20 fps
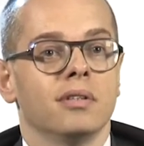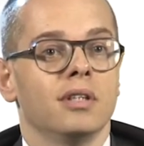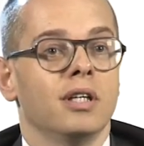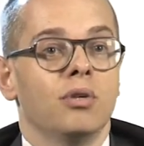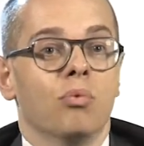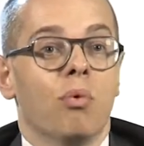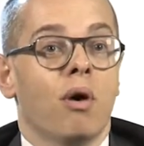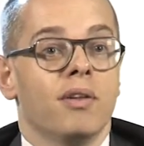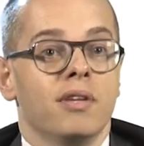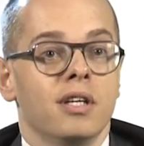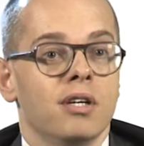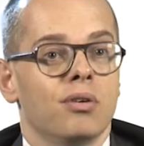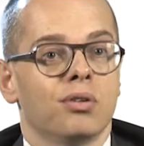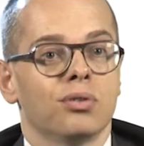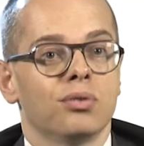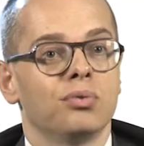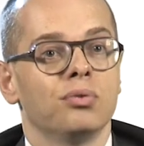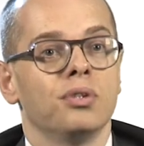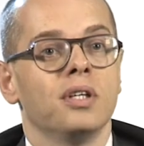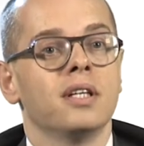in 1 year
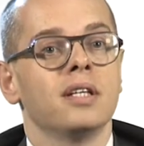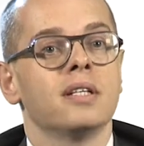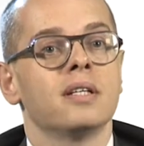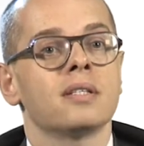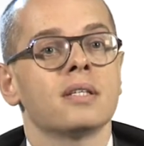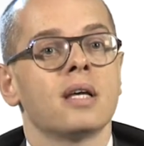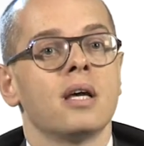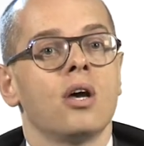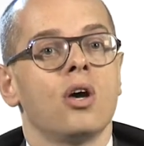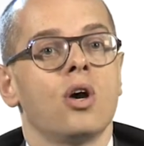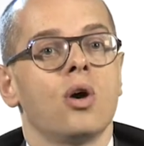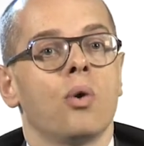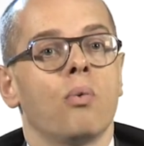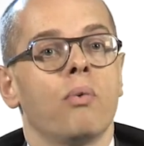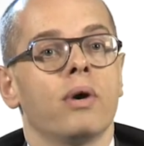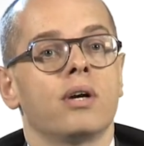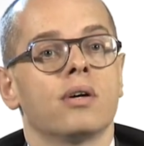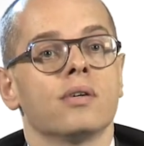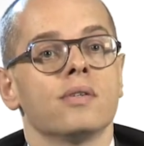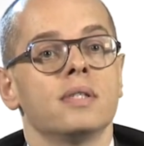or 2 years
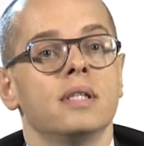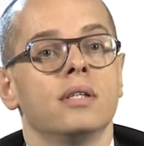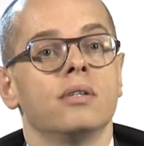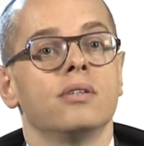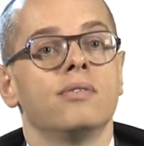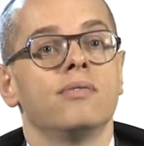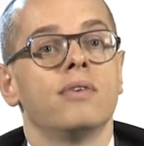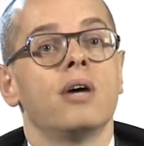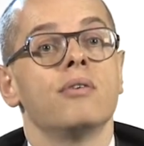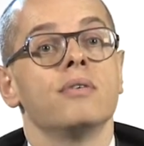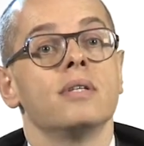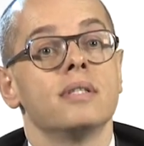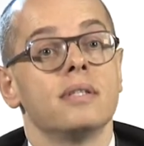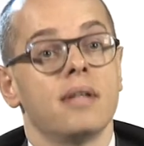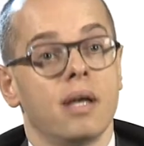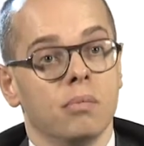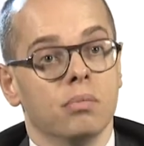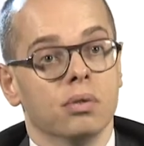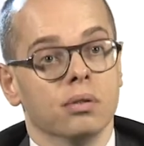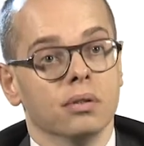were considered very
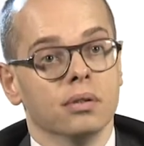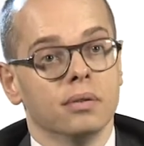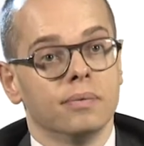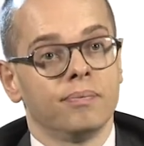stable.